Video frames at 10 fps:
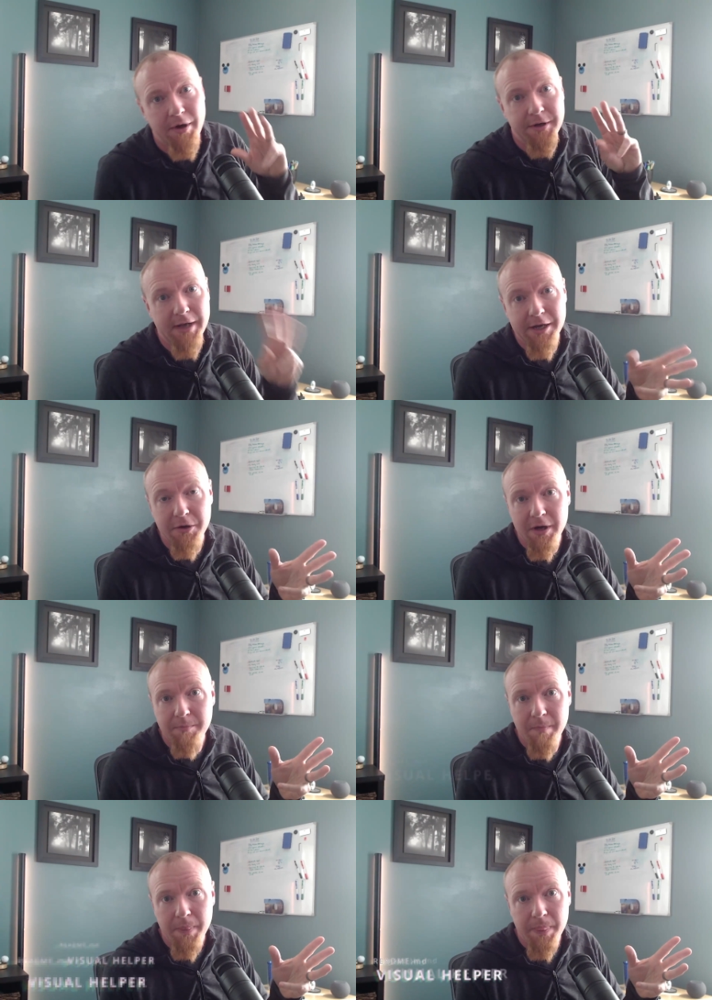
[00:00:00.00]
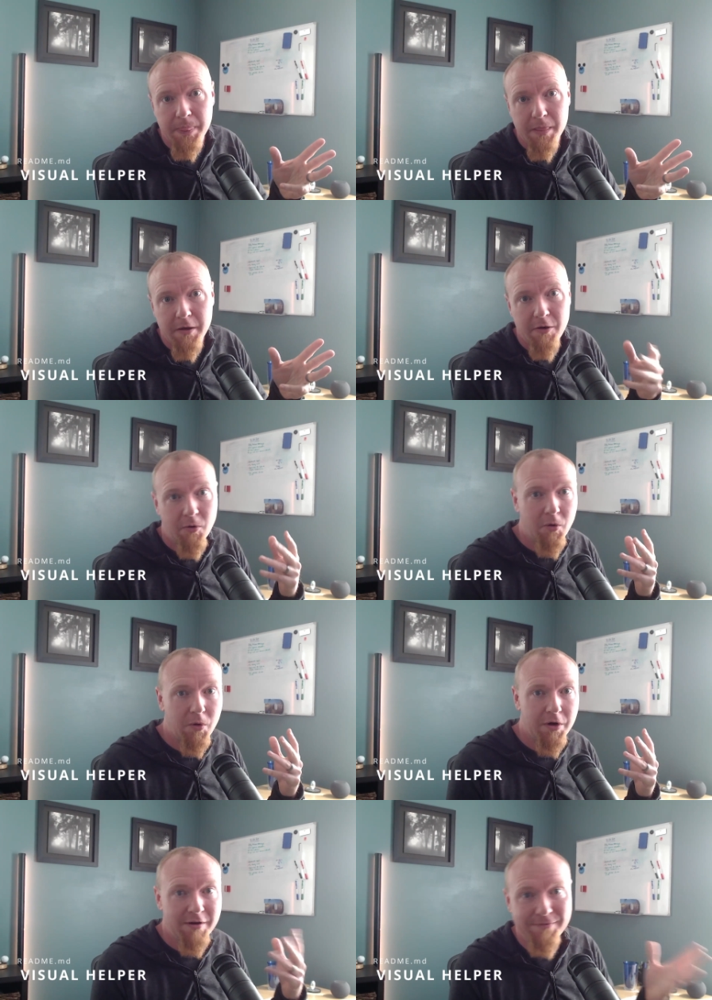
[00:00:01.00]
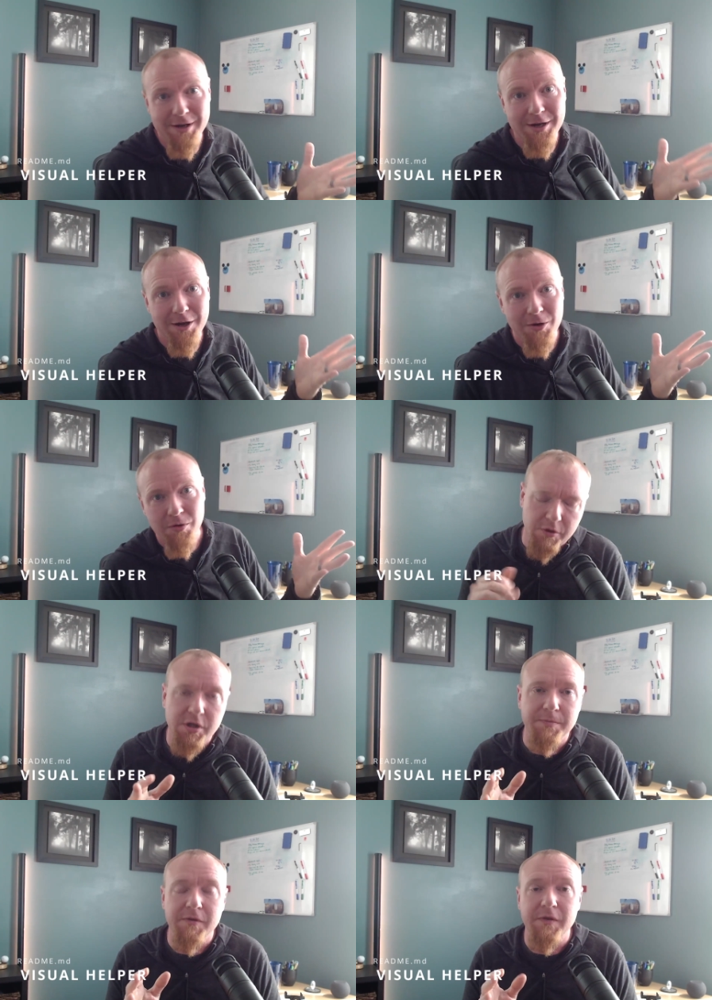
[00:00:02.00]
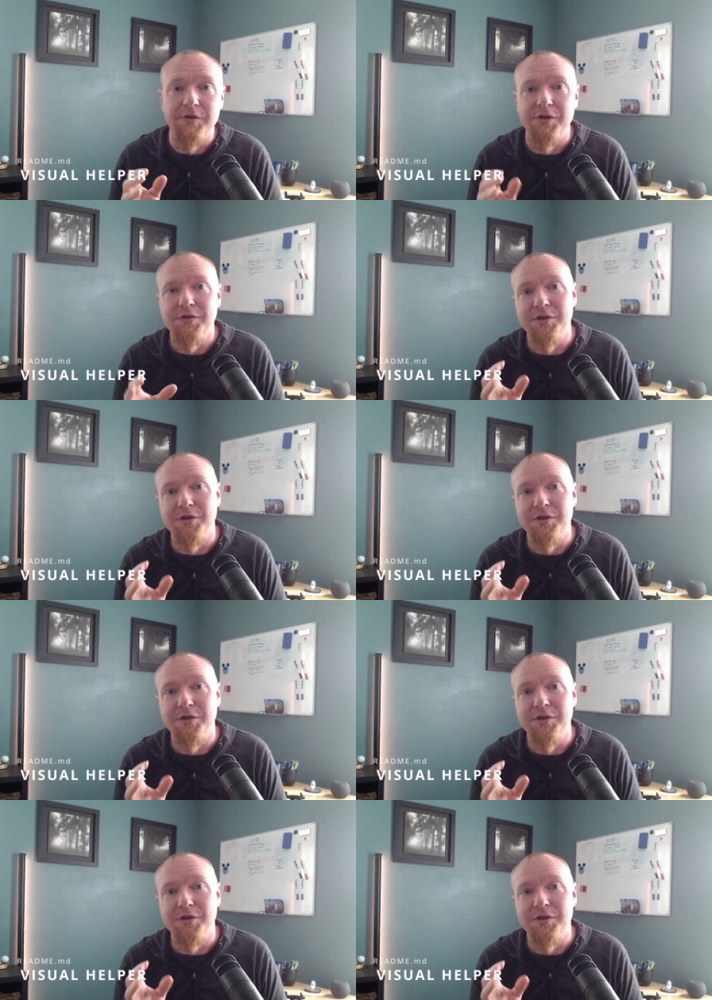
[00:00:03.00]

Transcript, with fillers: a diagram or a video or something that just